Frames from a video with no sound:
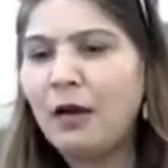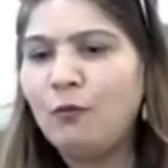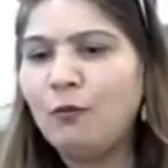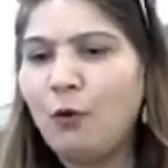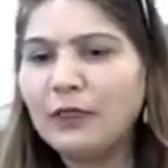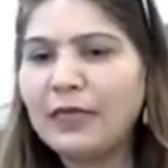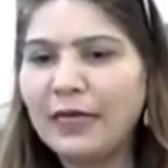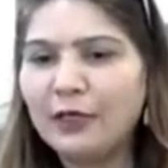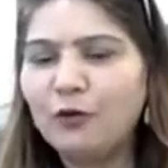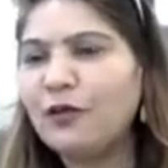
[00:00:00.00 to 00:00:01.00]
What
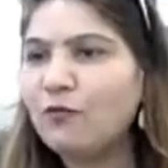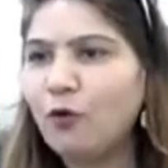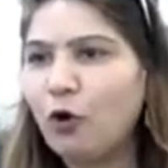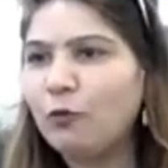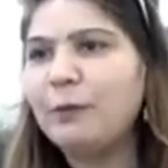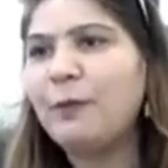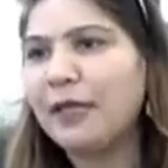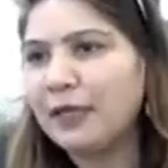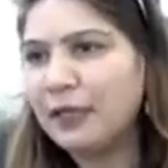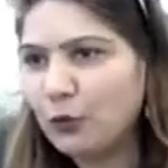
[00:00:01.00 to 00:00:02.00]
kind of involvement
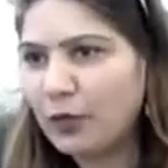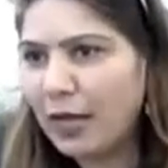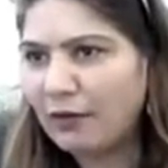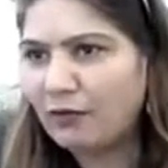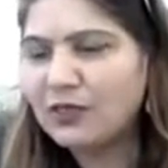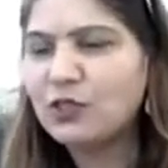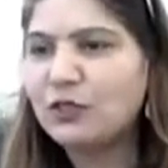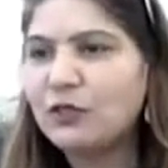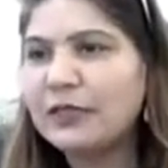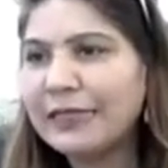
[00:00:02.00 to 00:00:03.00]
parent would have when
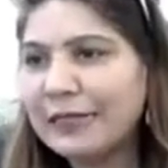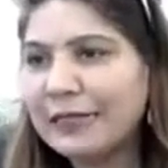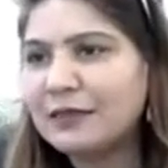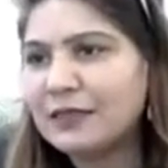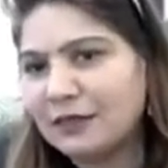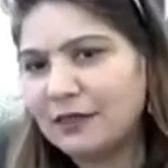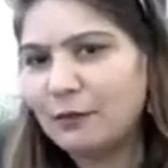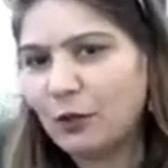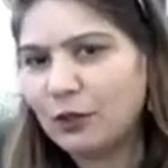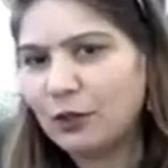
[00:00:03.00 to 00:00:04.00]
children get certain
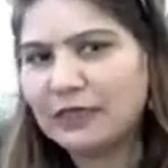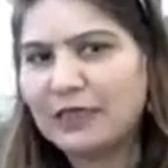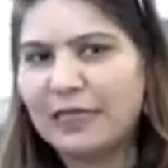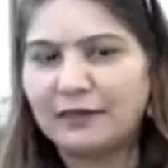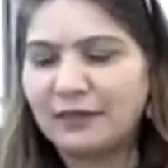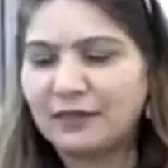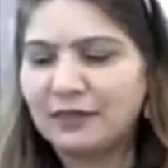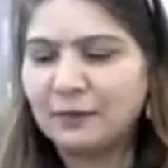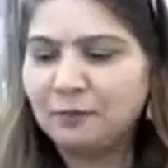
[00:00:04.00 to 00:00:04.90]
projects like this?